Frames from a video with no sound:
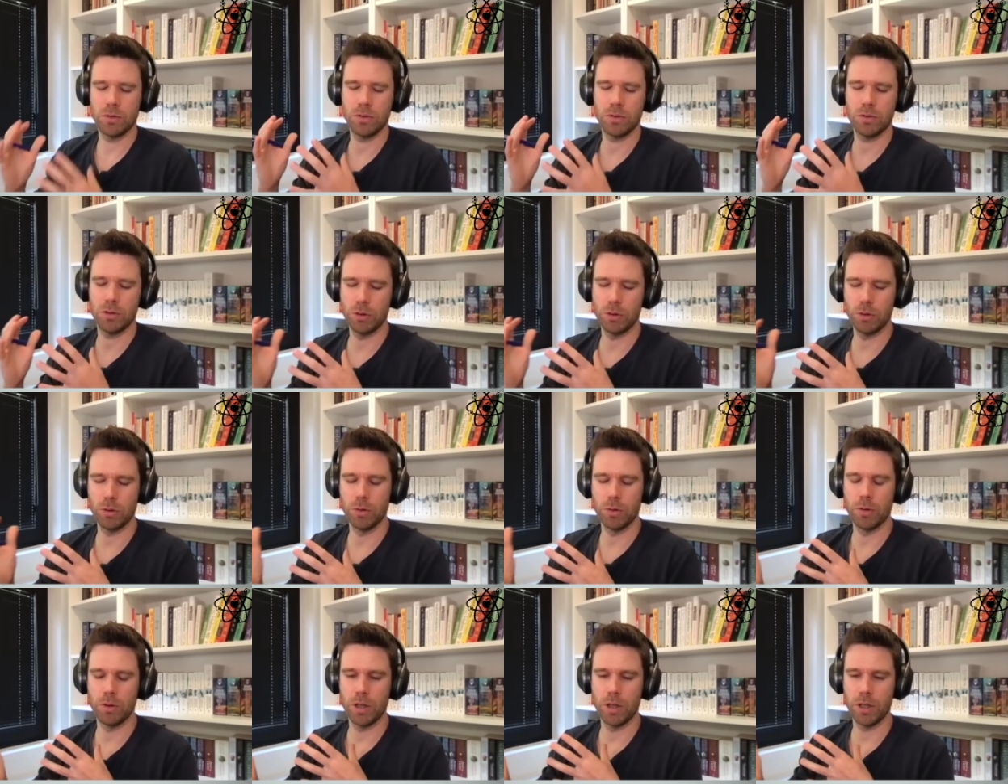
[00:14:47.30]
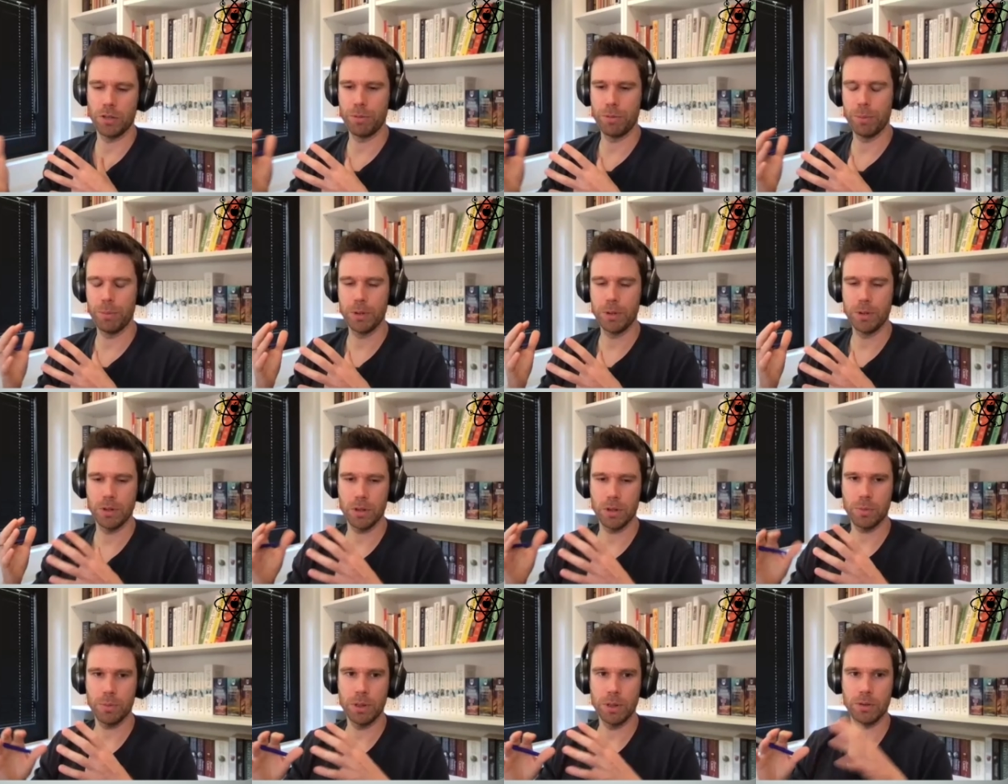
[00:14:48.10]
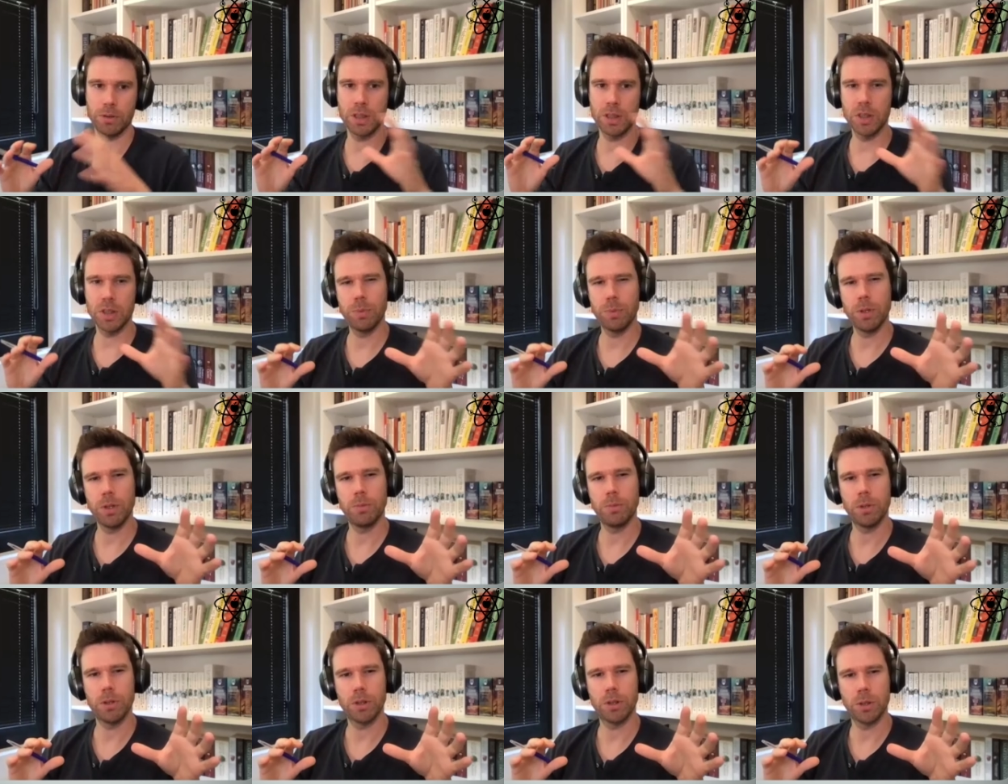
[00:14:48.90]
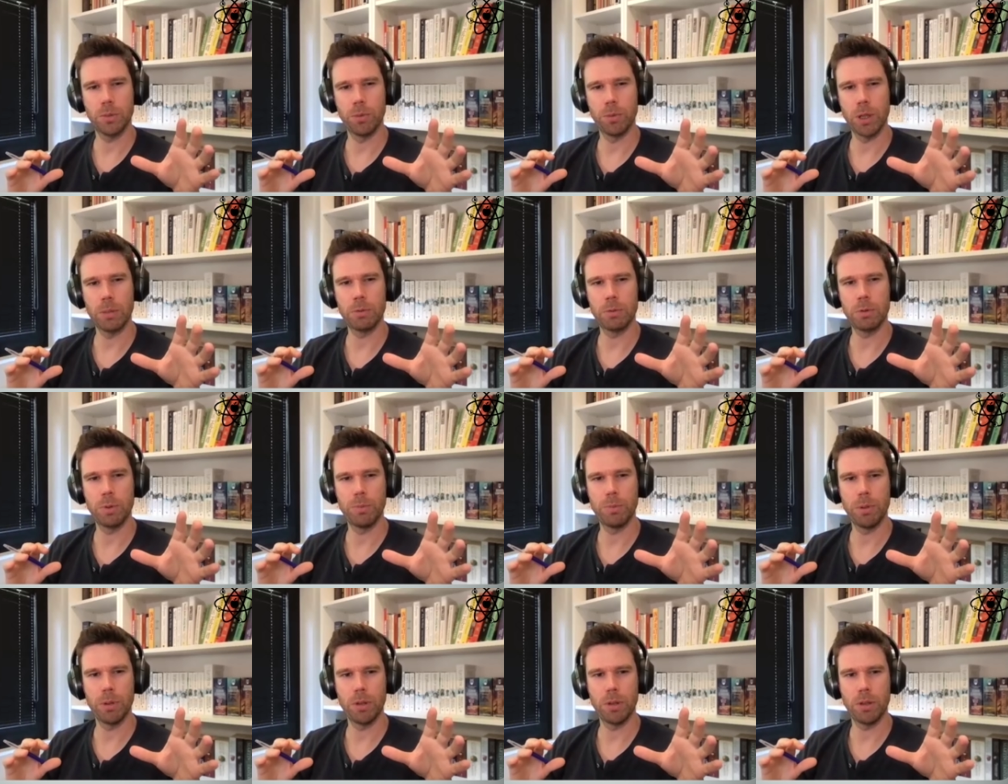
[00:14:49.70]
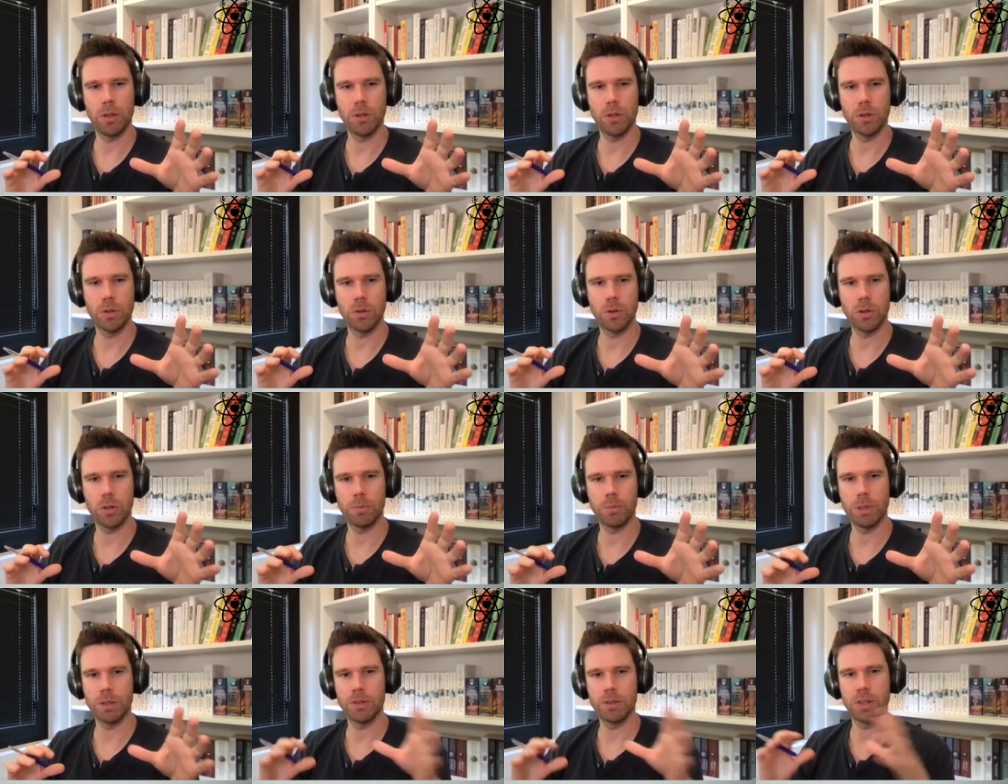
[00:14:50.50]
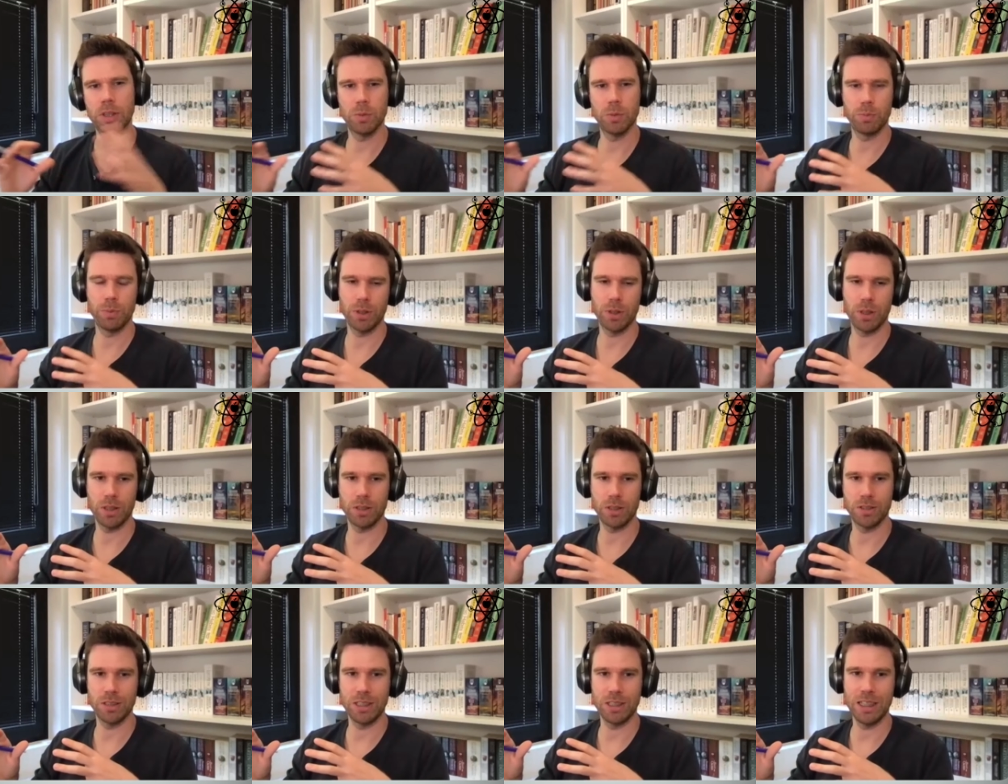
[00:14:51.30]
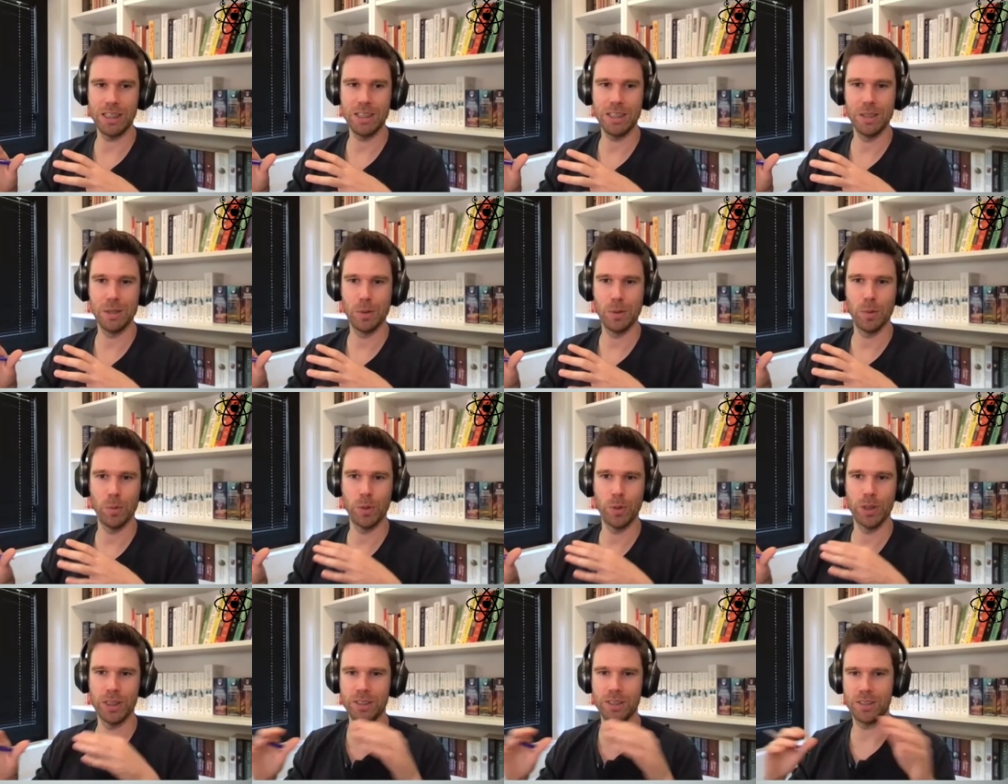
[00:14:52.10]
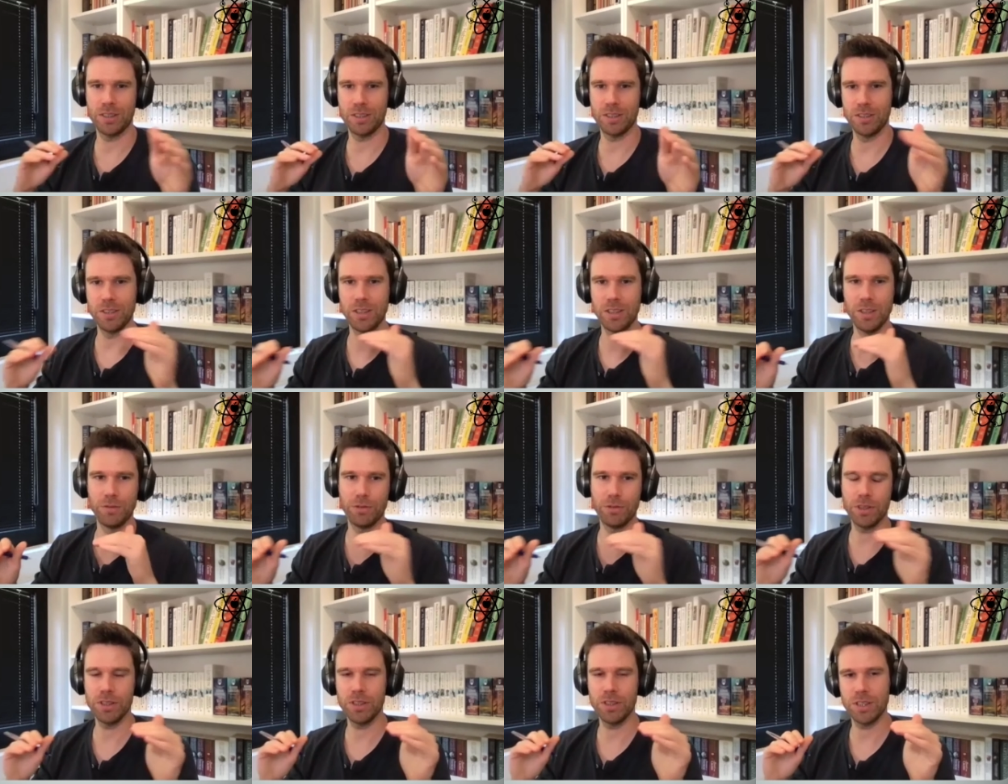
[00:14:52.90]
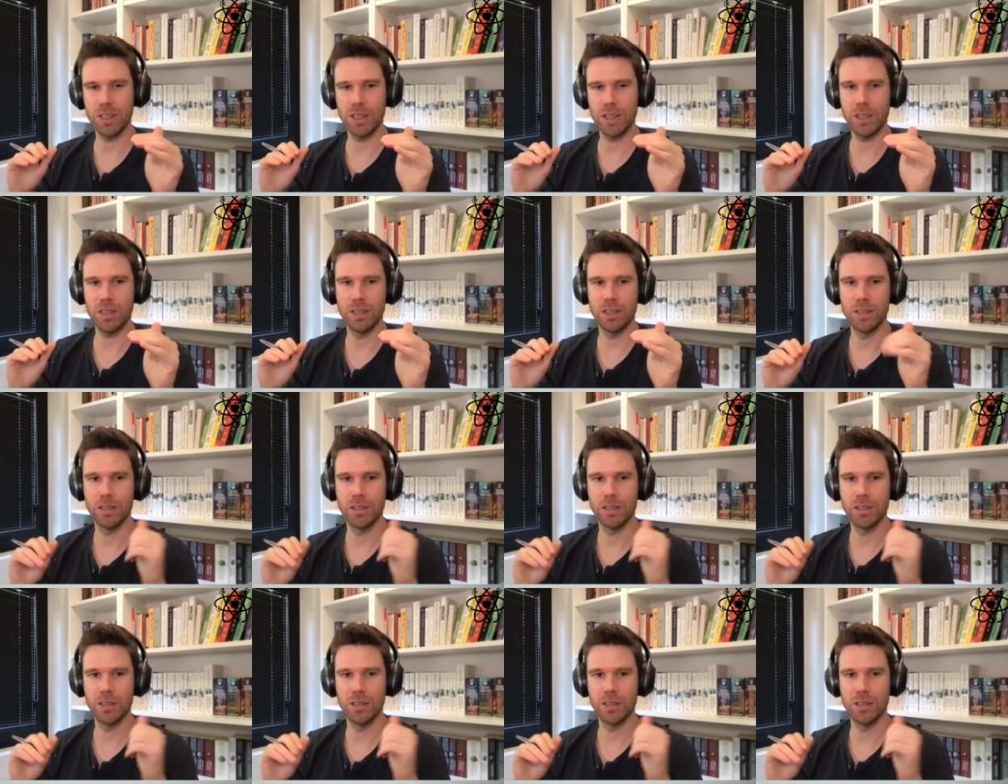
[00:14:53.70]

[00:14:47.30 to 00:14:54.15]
So a lot of people talk about CRISPR, but sometimes people also talk about CRISPR-Cas9. What is the difference there?